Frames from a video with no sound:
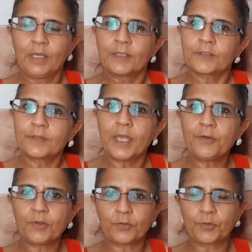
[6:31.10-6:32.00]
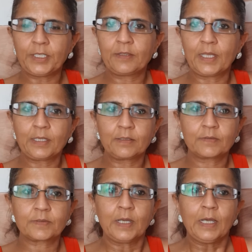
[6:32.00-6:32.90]
So there are three
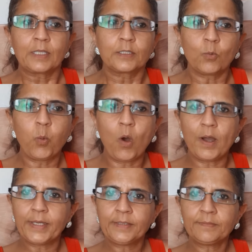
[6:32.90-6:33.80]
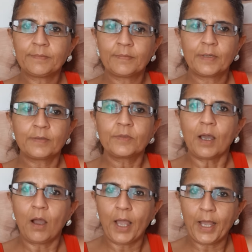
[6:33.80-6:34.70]
things: the why, the
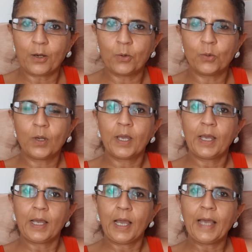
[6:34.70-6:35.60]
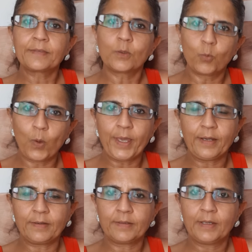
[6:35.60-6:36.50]
how, and the
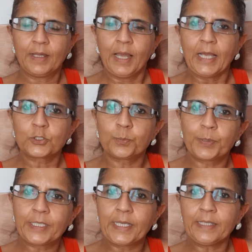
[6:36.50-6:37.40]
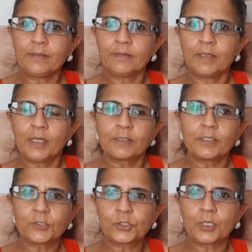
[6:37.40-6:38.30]
where. And to begin
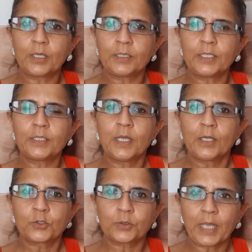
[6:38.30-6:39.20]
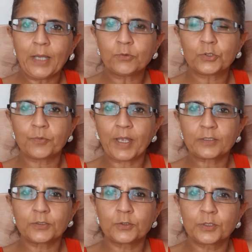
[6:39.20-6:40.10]
this journey to counteract
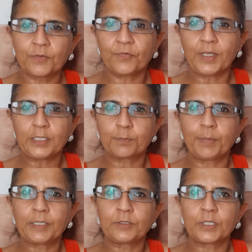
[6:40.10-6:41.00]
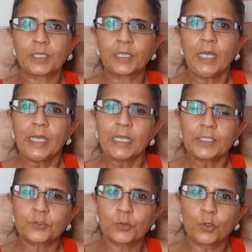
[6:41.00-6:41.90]
and to defeat binging
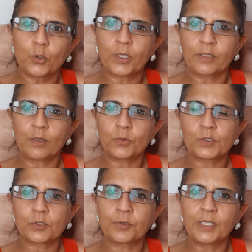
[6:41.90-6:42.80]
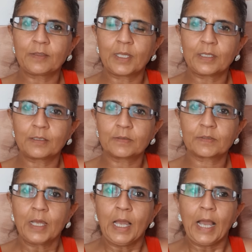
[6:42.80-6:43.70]
is to look at those three
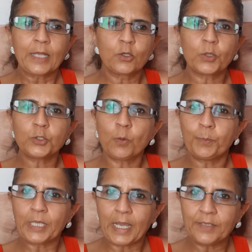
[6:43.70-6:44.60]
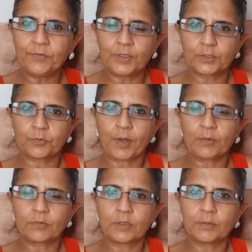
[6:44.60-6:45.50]
things and look at your behaviours
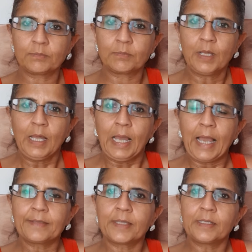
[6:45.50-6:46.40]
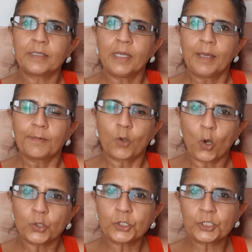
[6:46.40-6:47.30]
around them, and then
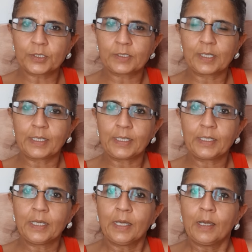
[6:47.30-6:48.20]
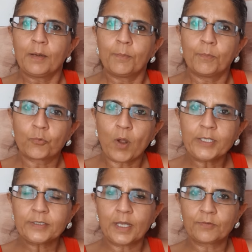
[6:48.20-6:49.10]
consciously
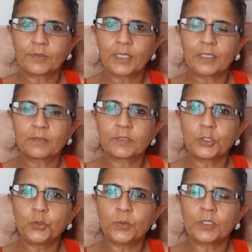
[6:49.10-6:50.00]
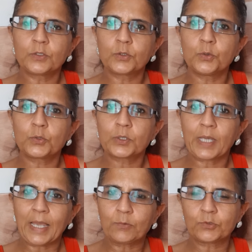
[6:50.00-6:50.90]
write down things that you can do to
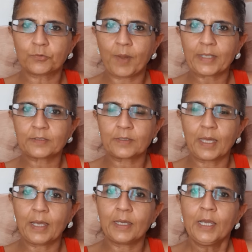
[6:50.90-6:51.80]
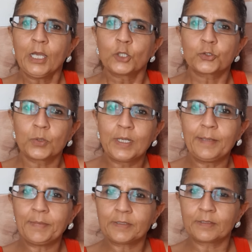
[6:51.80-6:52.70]
counteract that, to
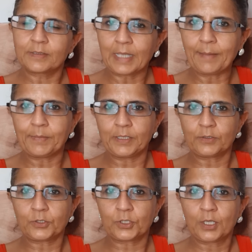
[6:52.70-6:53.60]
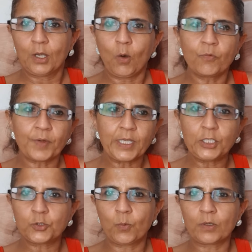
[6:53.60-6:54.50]
limit the damage of
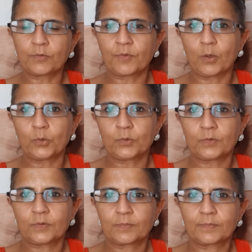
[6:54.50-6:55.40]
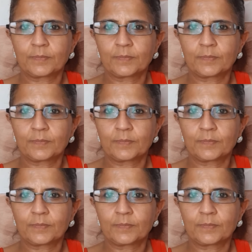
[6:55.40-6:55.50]
each one of those.